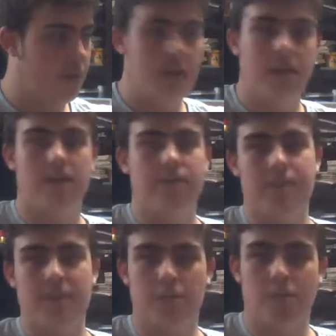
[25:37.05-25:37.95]
And I've
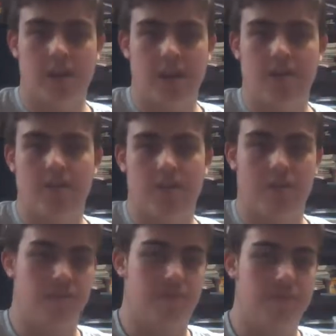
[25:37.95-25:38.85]
been working
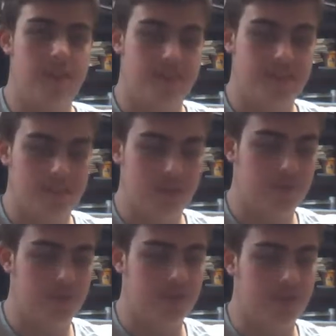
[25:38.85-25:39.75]
on some brass
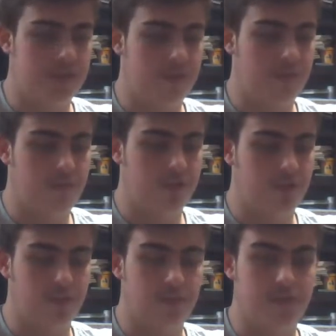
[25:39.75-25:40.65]
bridges, so I'll be
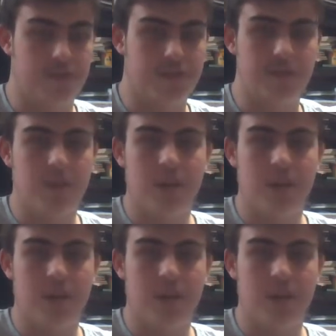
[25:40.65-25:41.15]
showing those off soon.